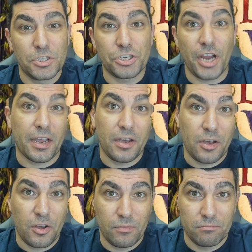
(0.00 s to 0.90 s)
Check
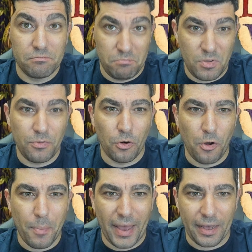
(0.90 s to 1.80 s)
before
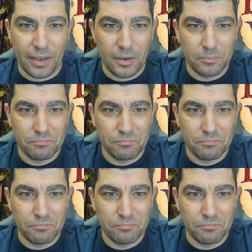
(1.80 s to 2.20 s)
you panic.